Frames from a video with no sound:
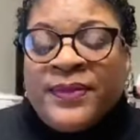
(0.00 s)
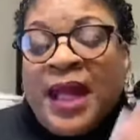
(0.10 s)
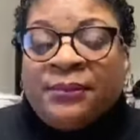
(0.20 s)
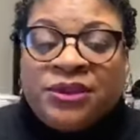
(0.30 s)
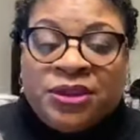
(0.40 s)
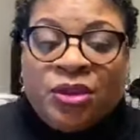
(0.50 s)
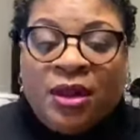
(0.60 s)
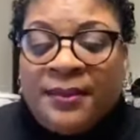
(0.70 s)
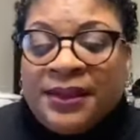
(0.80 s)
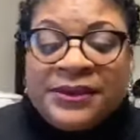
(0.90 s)
I'm just
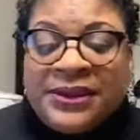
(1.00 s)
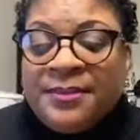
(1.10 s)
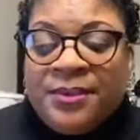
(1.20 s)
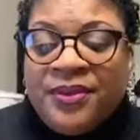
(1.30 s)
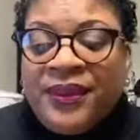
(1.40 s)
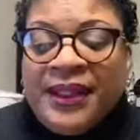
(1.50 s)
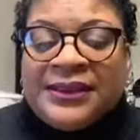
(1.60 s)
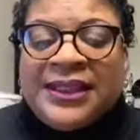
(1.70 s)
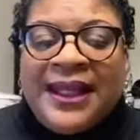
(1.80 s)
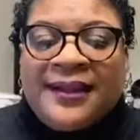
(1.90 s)
talking about simple
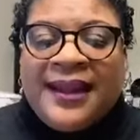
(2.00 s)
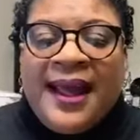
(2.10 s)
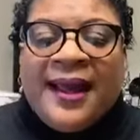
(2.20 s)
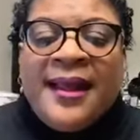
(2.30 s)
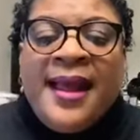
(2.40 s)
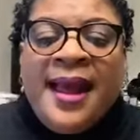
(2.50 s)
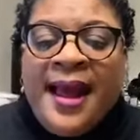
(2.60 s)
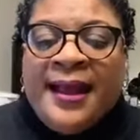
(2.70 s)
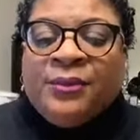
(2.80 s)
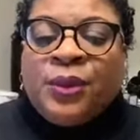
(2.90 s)
things like that.
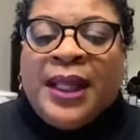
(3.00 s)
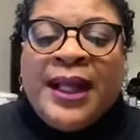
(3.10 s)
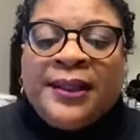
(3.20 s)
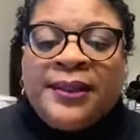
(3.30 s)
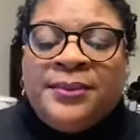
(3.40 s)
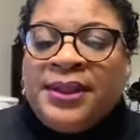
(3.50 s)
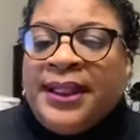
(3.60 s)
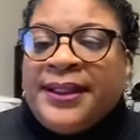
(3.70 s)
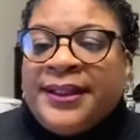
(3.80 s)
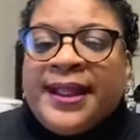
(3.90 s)
And when I
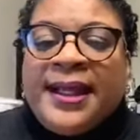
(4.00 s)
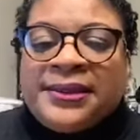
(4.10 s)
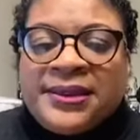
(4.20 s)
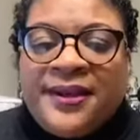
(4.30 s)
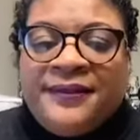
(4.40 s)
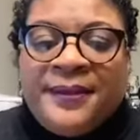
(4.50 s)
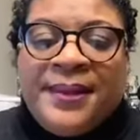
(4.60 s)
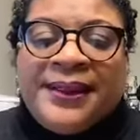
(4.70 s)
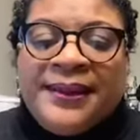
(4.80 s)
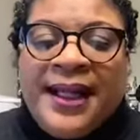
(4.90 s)
eliminated that stuff from
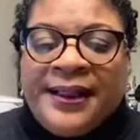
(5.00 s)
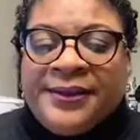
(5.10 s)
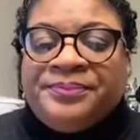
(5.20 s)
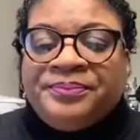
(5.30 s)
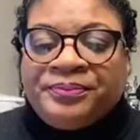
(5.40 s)
my diet,